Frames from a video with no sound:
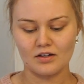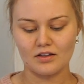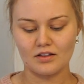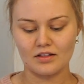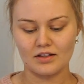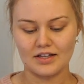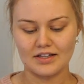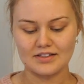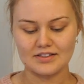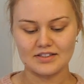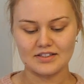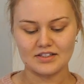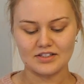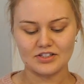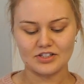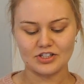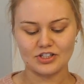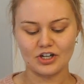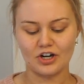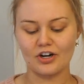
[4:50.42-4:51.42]
Let's
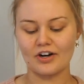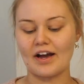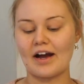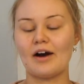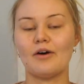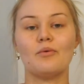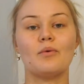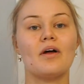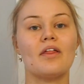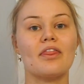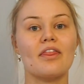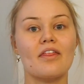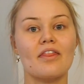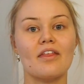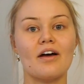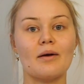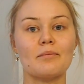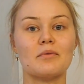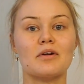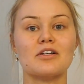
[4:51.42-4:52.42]
start out with,
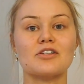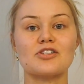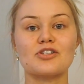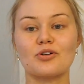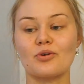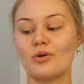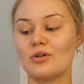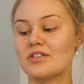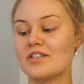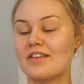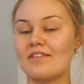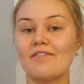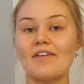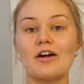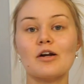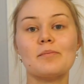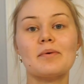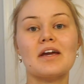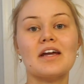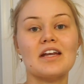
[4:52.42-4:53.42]
I'm gonna scroll to the
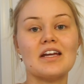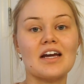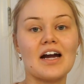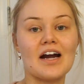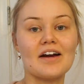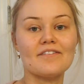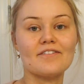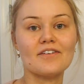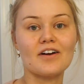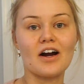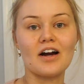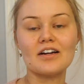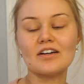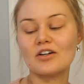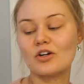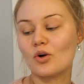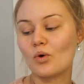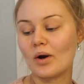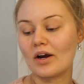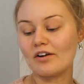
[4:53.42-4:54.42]
very beginning. I've
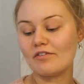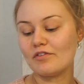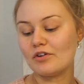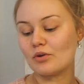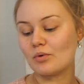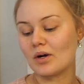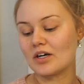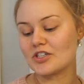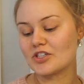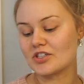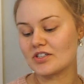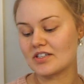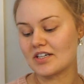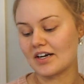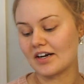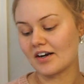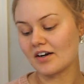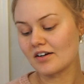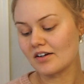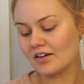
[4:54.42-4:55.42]
gotten quite a few questions
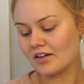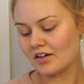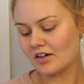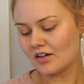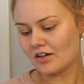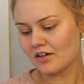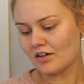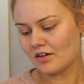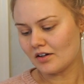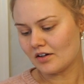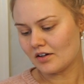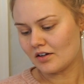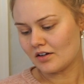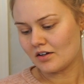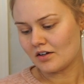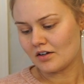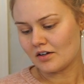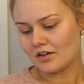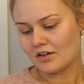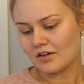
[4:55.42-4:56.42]
here.
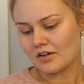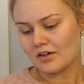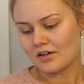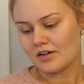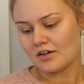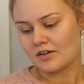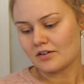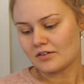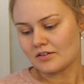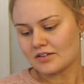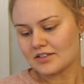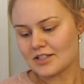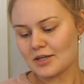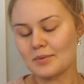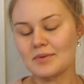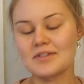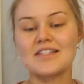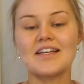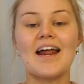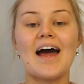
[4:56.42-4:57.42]

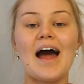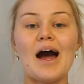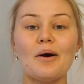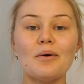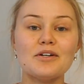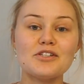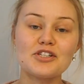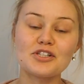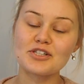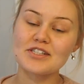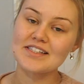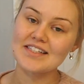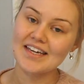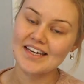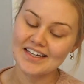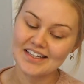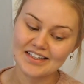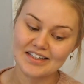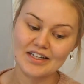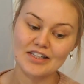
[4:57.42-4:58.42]
Someone said, how is your
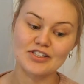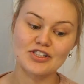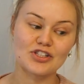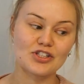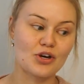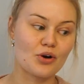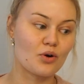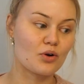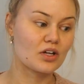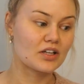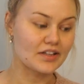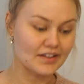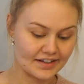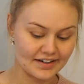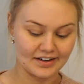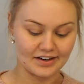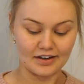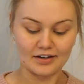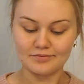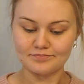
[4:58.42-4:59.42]
skin so
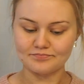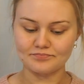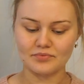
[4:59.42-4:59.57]
clear?